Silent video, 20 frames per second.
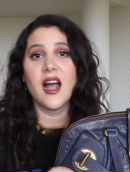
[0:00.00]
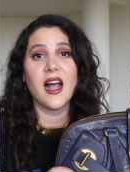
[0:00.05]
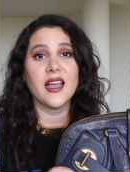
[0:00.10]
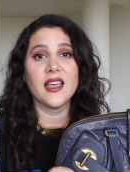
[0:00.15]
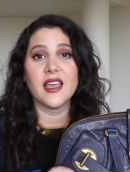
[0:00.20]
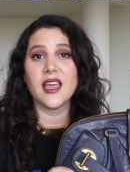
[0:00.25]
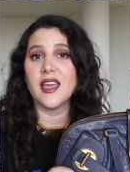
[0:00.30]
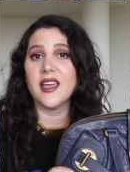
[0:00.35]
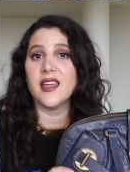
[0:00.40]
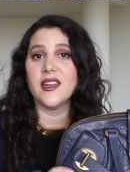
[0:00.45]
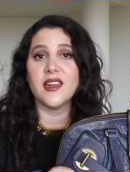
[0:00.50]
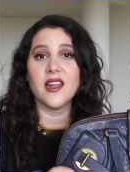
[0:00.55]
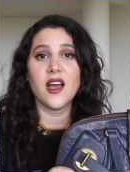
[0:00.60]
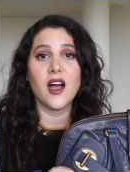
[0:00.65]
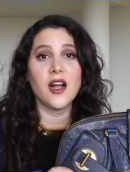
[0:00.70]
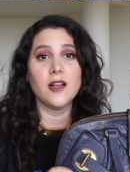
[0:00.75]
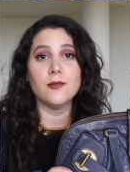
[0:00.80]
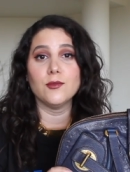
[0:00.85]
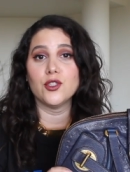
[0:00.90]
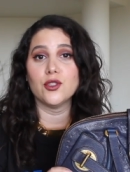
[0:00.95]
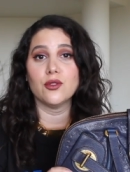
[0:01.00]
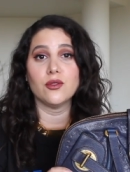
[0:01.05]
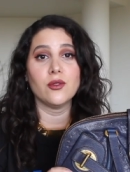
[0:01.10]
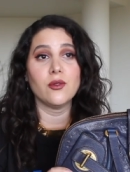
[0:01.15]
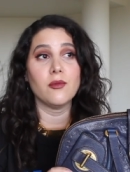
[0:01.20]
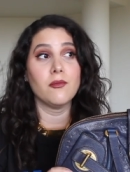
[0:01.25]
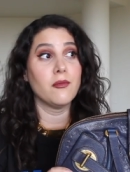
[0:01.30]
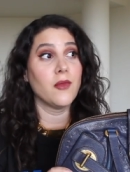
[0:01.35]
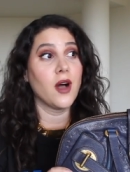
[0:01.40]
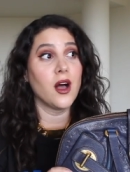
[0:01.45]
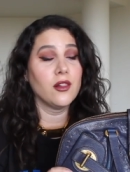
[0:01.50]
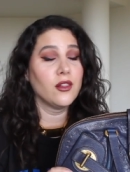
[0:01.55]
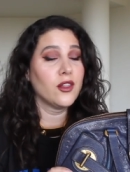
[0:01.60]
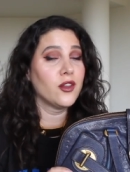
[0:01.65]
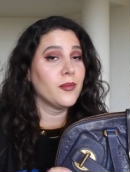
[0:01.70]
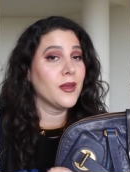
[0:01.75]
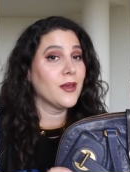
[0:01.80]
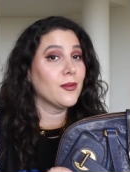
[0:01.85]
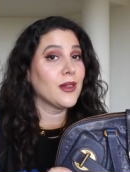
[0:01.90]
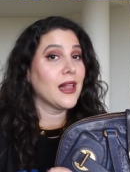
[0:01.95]
again, I'm sure a lot
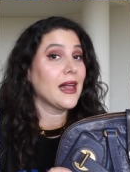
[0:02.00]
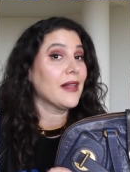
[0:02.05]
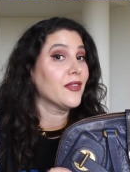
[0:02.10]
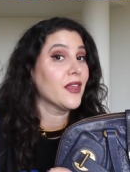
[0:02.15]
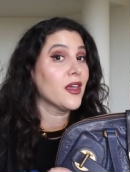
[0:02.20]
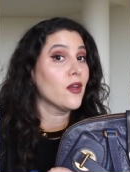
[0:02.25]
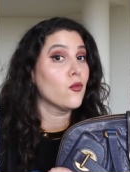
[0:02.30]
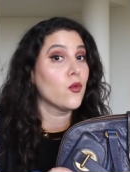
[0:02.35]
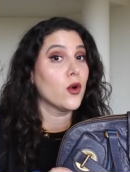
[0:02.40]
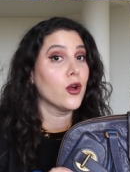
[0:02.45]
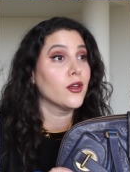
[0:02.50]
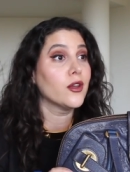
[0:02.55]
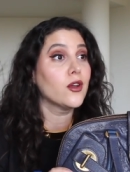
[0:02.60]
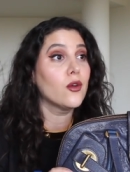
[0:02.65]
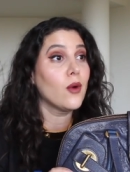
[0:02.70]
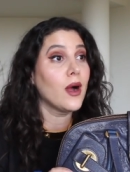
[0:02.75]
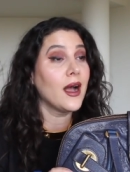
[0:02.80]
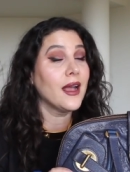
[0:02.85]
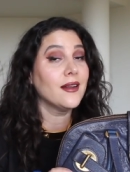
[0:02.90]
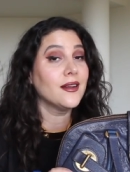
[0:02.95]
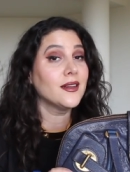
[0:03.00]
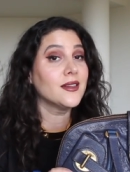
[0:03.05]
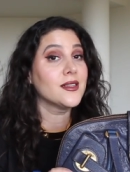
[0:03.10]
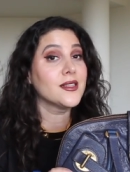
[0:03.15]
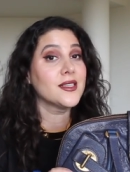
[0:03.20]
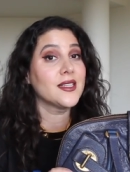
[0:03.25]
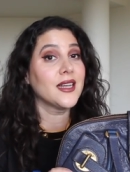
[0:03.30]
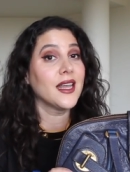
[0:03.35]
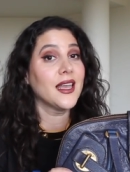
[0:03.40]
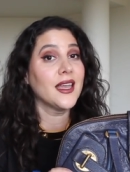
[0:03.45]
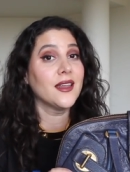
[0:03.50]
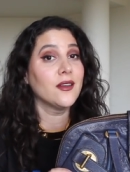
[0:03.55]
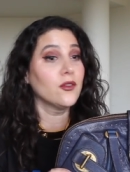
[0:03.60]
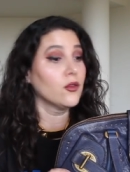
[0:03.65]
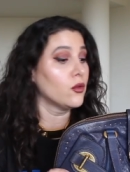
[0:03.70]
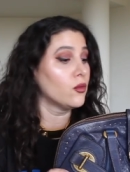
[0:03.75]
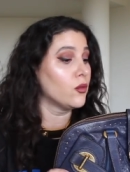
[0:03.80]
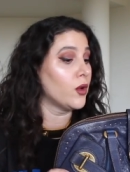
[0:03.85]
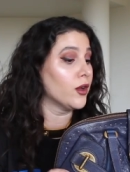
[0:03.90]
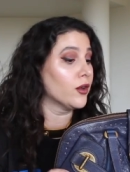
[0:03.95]
of people out there won't quite understand
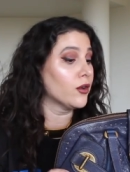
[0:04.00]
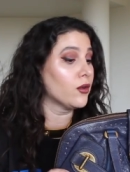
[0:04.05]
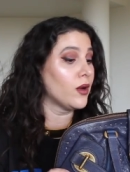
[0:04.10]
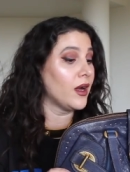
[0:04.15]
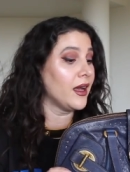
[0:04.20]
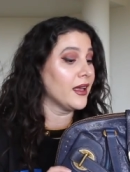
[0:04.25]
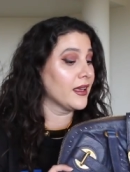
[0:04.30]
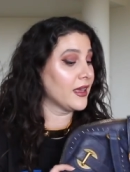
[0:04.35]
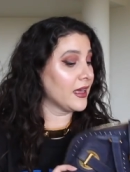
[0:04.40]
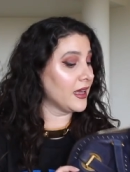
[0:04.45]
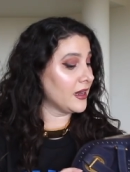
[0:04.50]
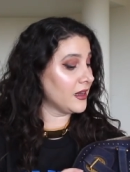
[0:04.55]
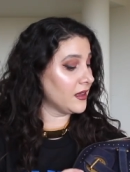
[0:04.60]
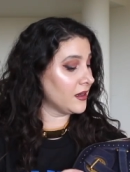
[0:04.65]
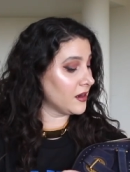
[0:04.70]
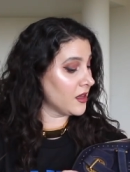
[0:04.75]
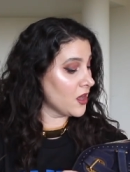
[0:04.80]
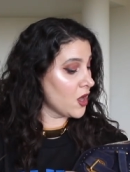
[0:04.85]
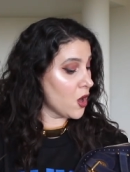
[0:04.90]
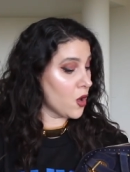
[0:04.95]
or won't quite get it,